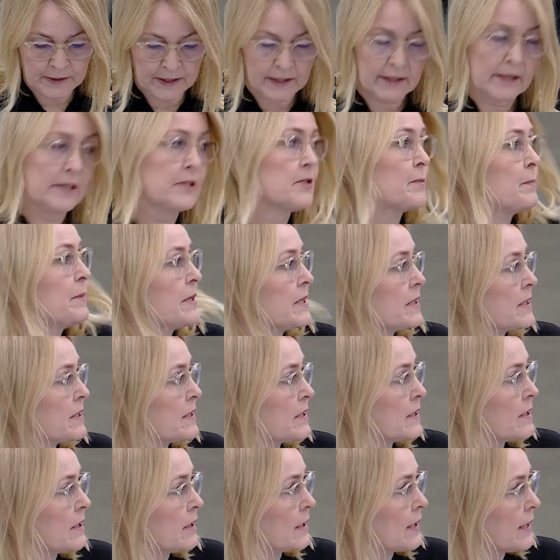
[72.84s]
trading
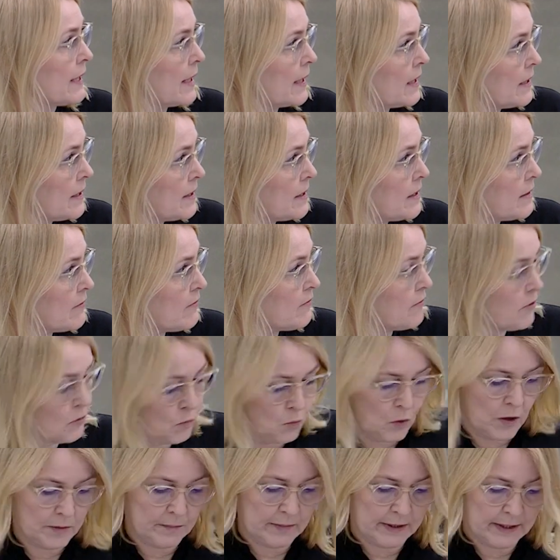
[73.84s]
with uh,
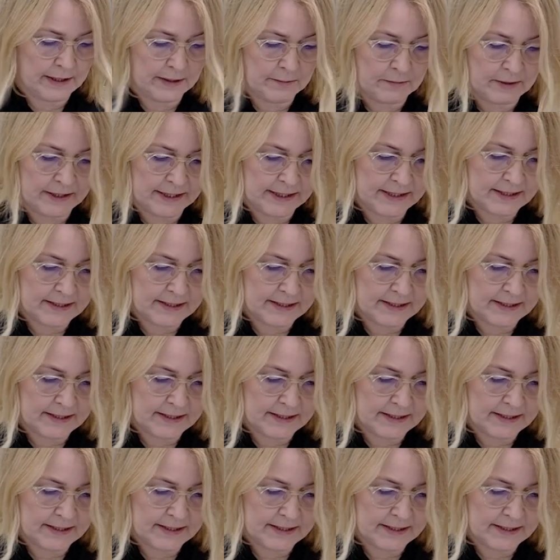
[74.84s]
settlements.